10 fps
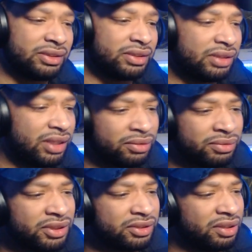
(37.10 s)
a
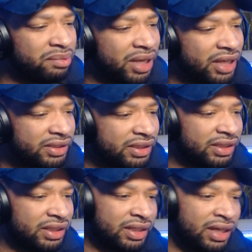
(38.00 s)
really dope
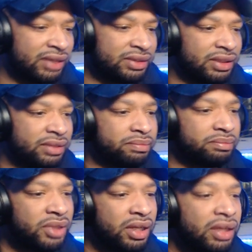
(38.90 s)
idea and concept.
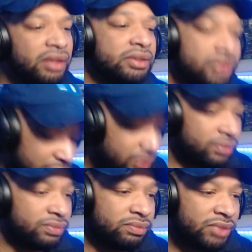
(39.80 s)
So,
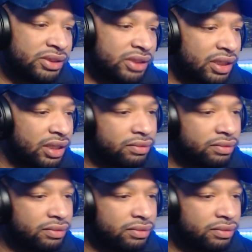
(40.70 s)
let's check it out.